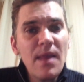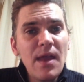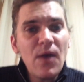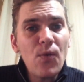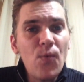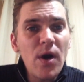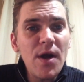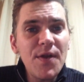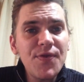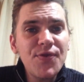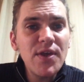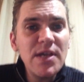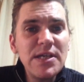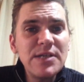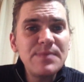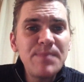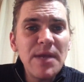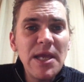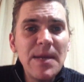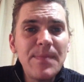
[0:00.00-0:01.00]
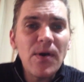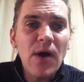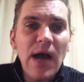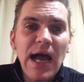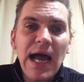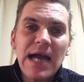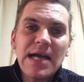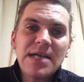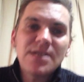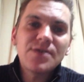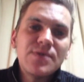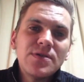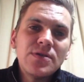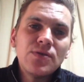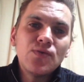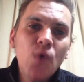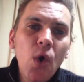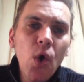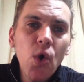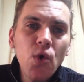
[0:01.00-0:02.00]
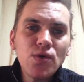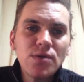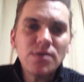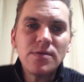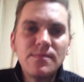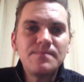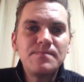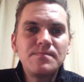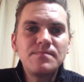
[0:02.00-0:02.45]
what these people actually wrote,